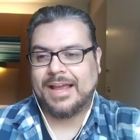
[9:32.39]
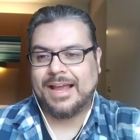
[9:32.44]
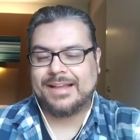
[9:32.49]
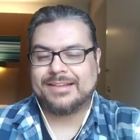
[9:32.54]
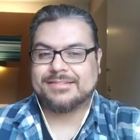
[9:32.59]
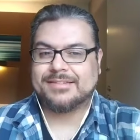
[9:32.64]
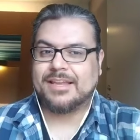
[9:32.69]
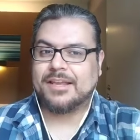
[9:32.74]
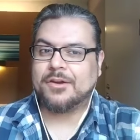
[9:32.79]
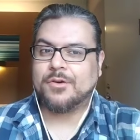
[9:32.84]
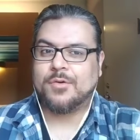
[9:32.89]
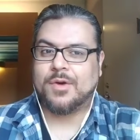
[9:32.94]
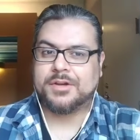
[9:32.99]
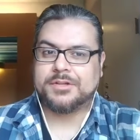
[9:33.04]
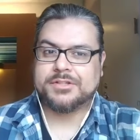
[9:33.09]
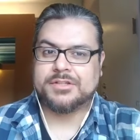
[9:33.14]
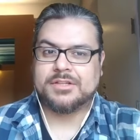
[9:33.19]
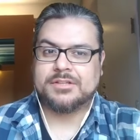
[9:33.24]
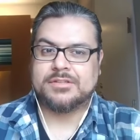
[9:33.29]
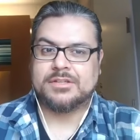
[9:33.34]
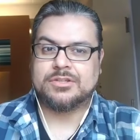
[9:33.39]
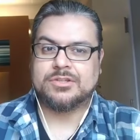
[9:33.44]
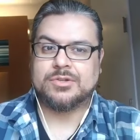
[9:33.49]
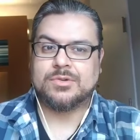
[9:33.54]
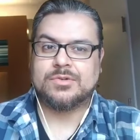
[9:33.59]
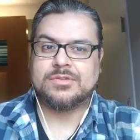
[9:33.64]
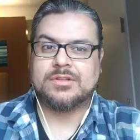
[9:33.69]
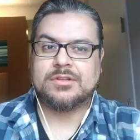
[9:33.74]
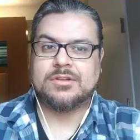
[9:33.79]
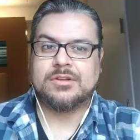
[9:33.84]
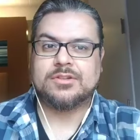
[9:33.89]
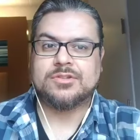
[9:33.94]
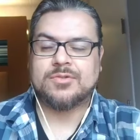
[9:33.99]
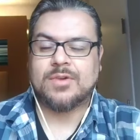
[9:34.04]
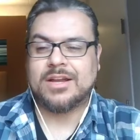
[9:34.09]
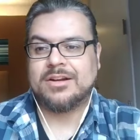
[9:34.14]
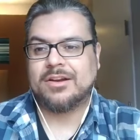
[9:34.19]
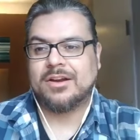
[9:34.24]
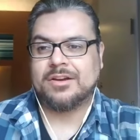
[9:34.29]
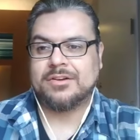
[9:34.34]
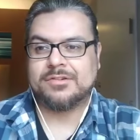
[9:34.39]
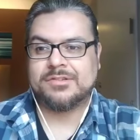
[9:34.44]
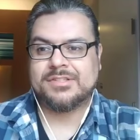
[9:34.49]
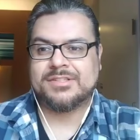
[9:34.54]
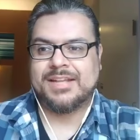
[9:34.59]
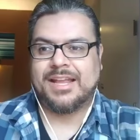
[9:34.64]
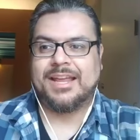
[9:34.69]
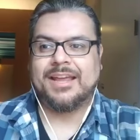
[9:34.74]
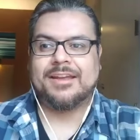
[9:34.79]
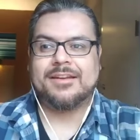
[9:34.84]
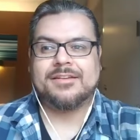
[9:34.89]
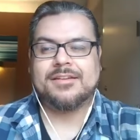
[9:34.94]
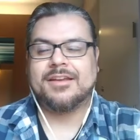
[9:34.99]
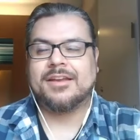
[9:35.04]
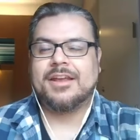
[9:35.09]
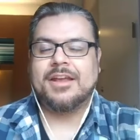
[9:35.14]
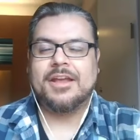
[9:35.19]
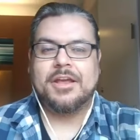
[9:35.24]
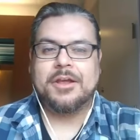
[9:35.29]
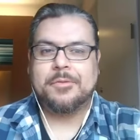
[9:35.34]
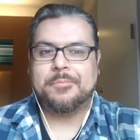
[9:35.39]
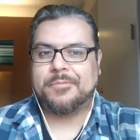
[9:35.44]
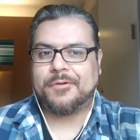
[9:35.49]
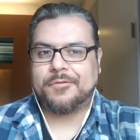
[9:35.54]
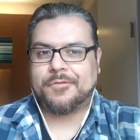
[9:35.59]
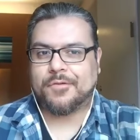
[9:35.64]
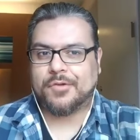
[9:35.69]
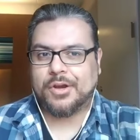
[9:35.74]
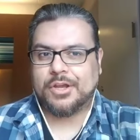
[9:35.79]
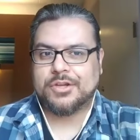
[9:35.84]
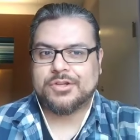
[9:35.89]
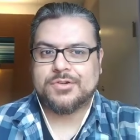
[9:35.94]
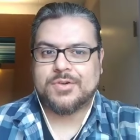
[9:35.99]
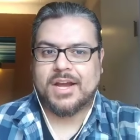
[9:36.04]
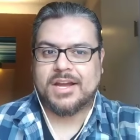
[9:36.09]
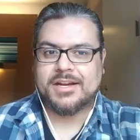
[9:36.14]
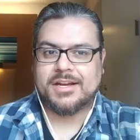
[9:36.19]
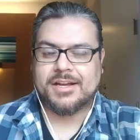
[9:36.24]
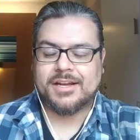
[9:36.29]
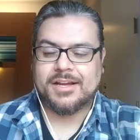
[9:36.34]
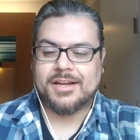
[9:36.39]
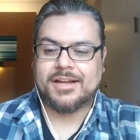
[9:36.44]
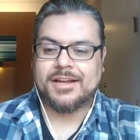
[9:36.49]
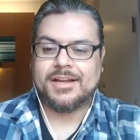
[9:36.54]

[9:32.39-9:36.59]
Asking questions and choosing to try to understand before you try to,